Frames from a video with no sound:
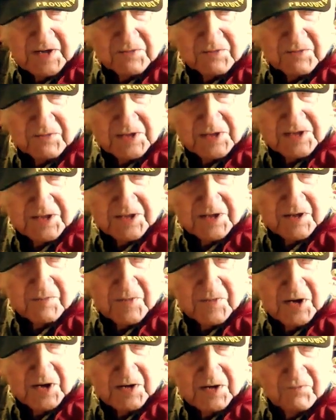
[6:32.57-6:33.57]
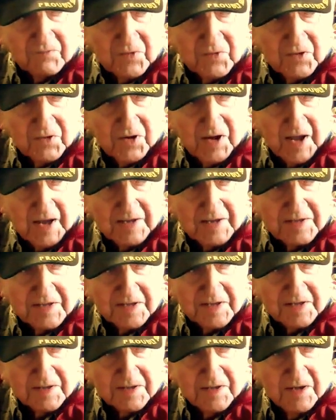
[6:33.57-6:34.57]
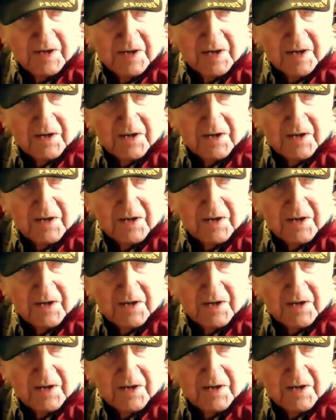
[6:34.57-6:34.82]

when you come in for a landing and